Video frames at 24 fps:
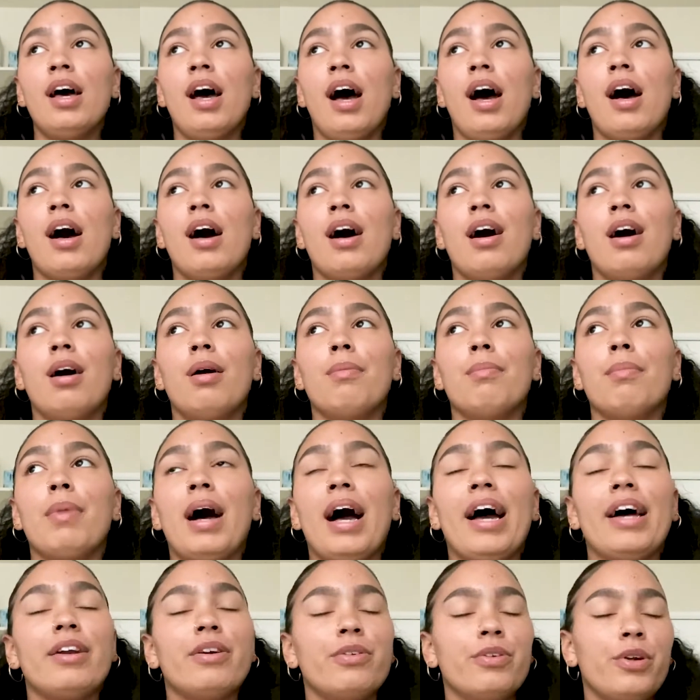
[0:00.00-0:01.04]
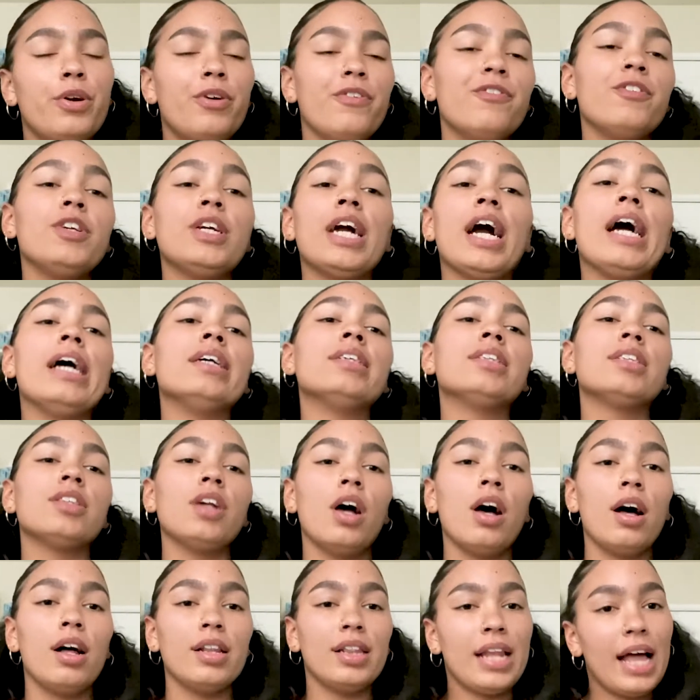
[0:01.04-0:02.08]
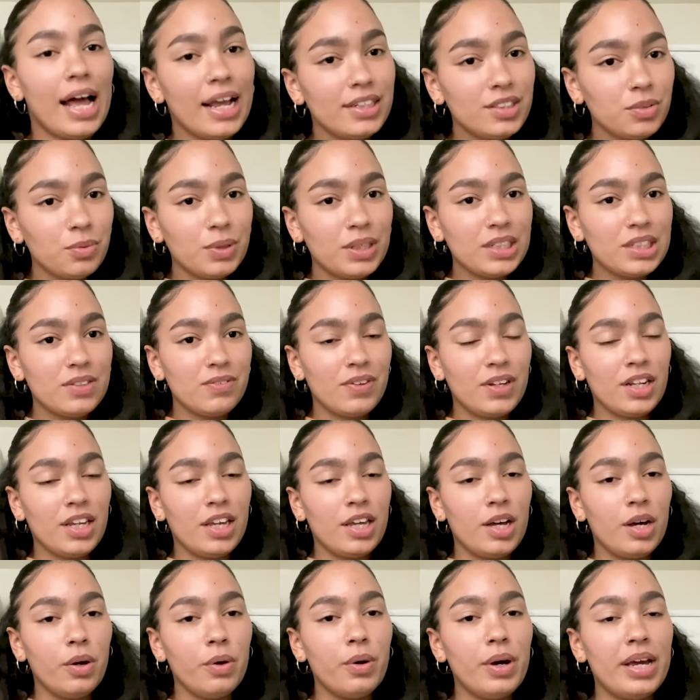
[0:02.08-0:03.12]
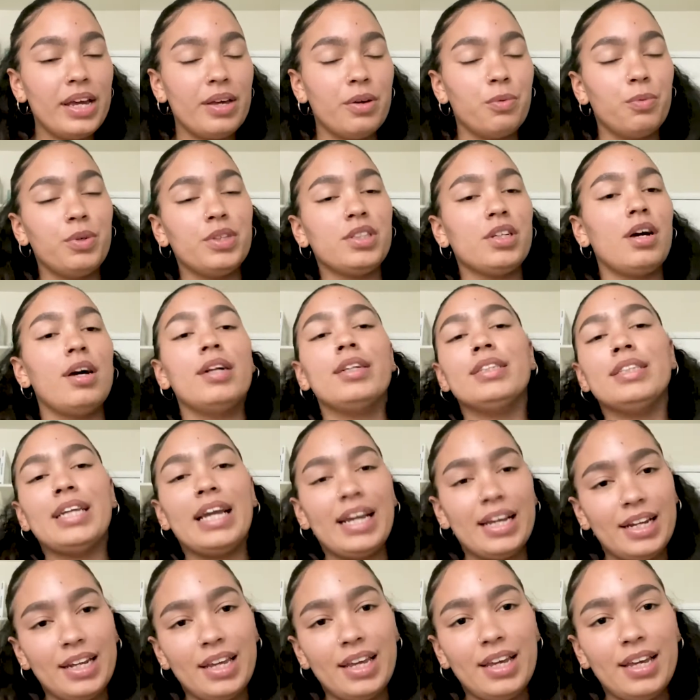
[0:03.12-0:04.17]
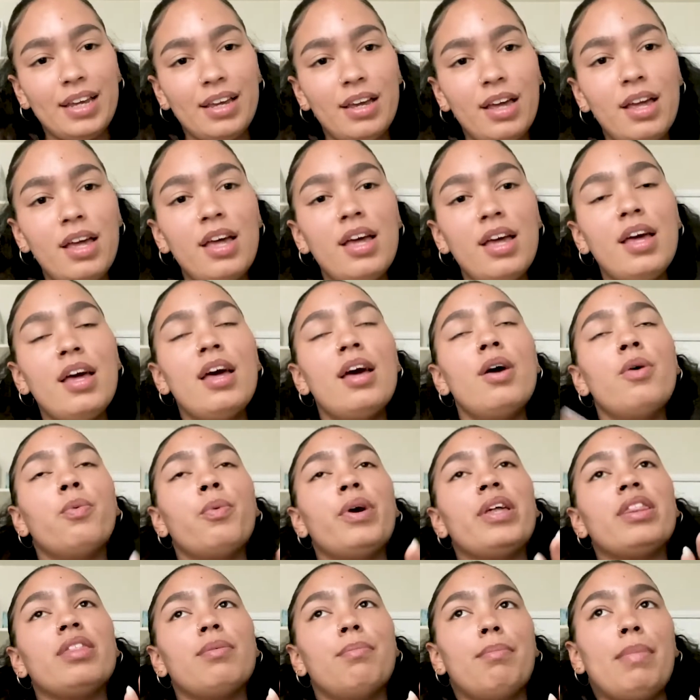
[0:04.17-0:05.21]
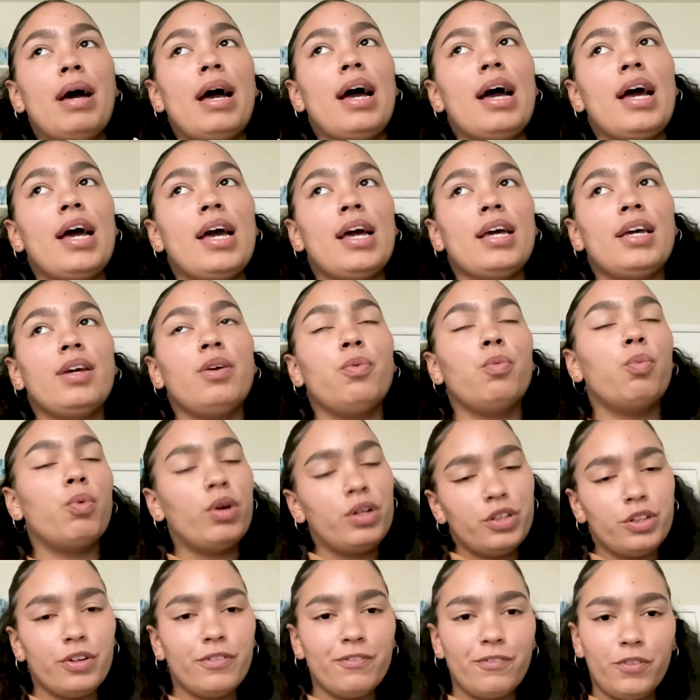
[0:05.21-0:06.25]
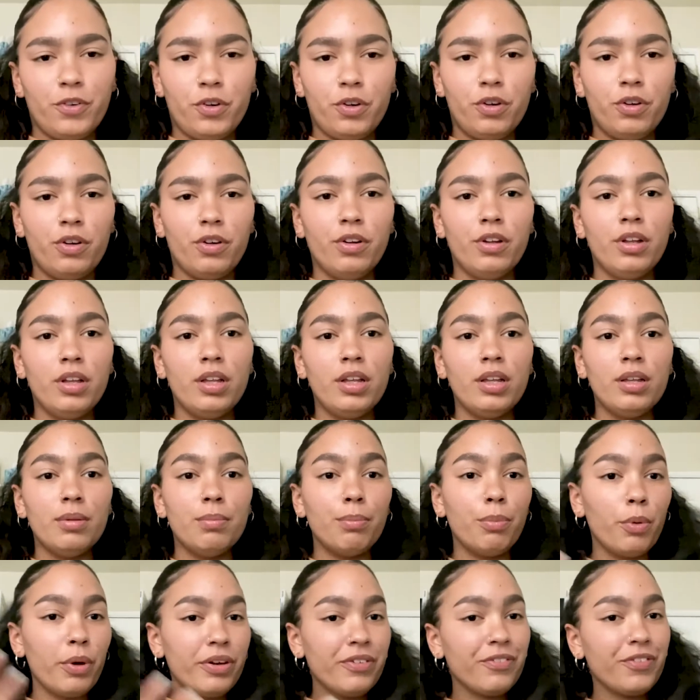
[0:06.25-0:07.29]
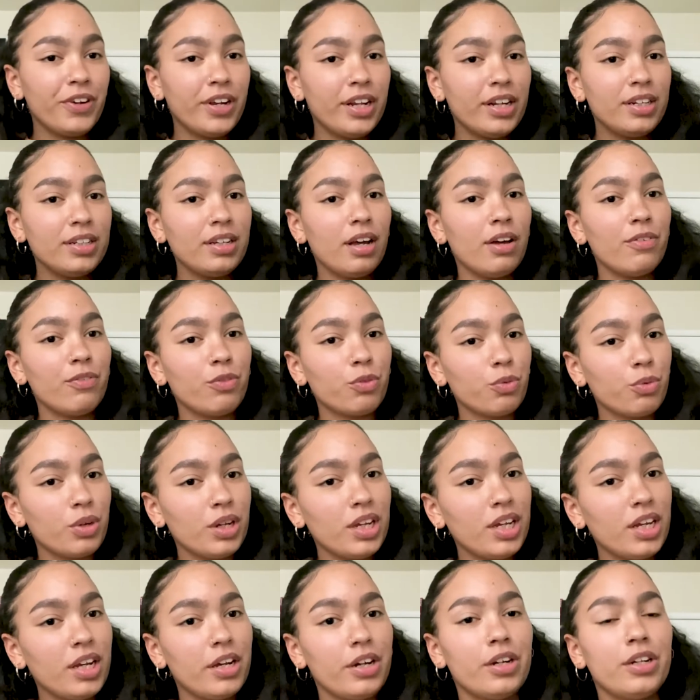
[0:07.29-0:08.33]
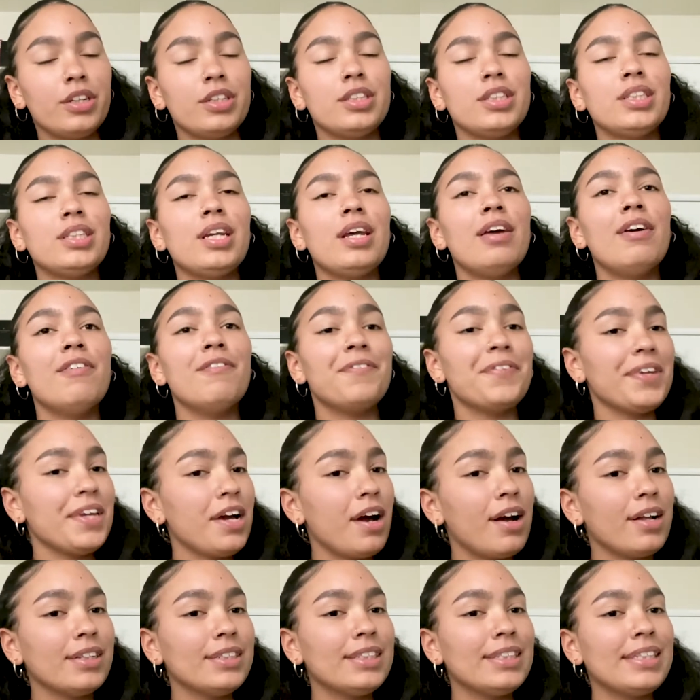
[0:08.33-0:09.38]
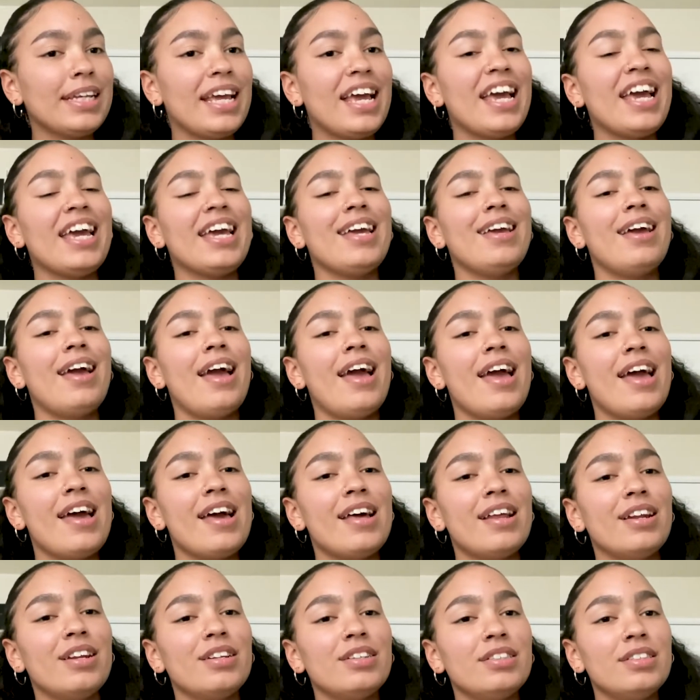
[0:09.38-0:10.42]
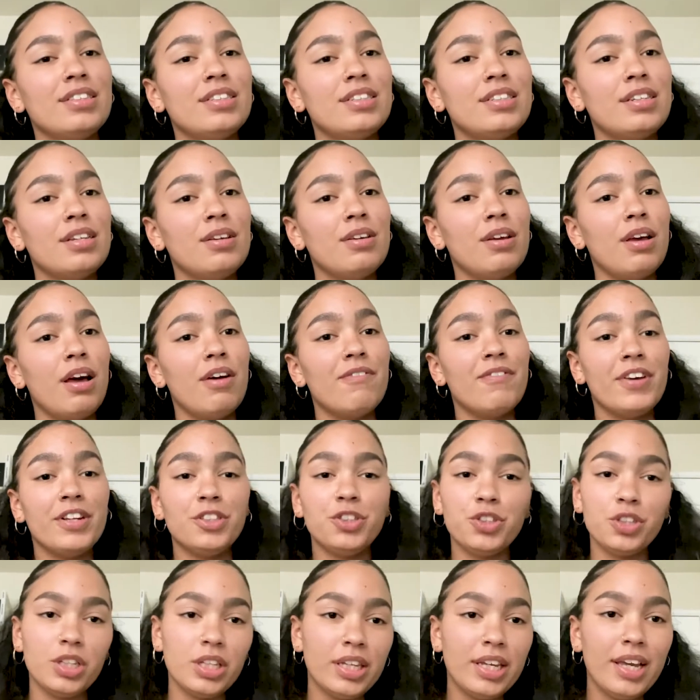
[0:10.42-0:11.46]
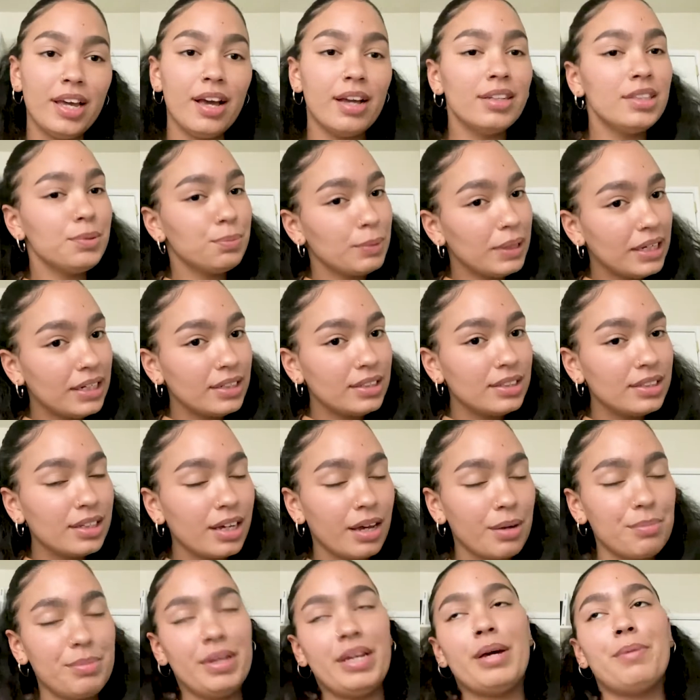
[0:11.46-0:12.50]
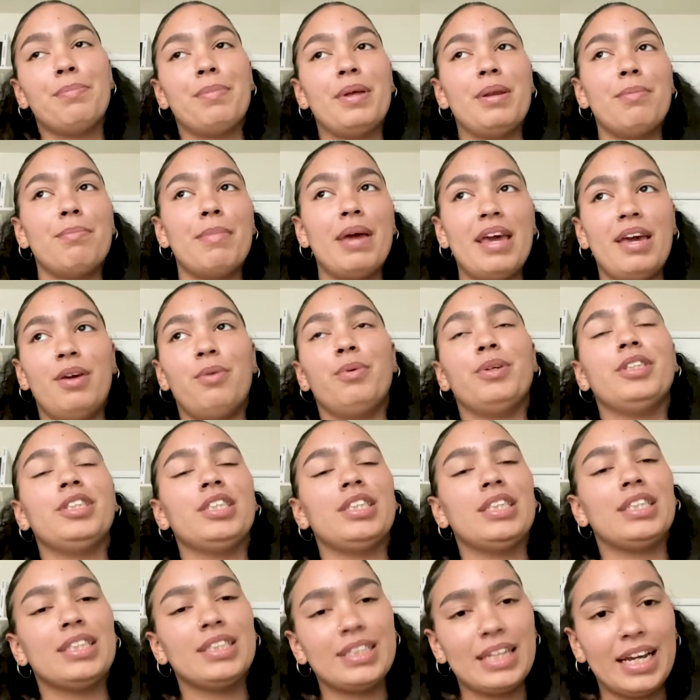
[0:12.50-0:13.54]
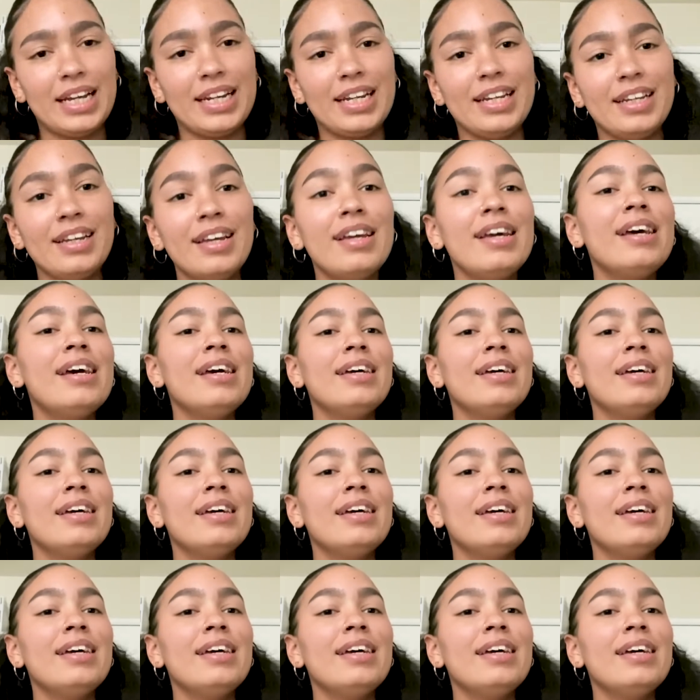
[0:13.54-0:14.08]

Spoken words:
I don't know if you guys saw last week's video. It was on dating with my wonderful boyfriend of 3 years, fiance, and eventually husband coming up in May, which is exciting.